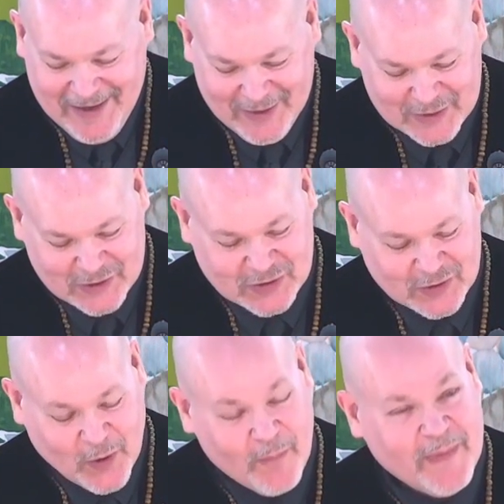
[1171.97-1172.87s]

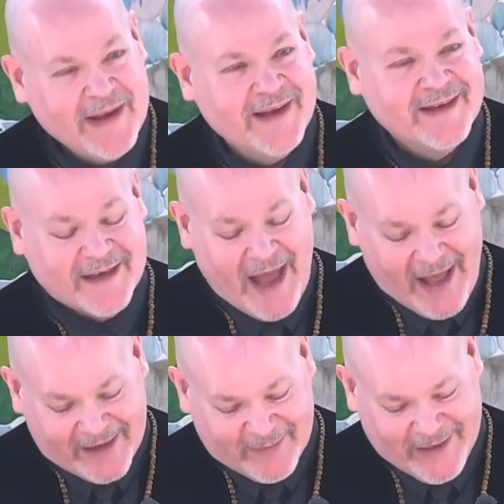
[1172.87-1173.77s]
So being
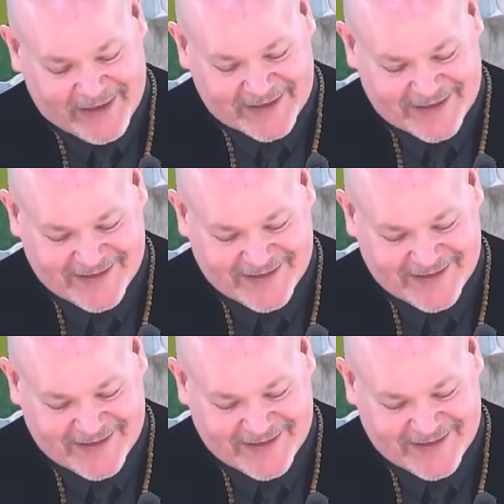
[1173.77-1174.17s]
anonymous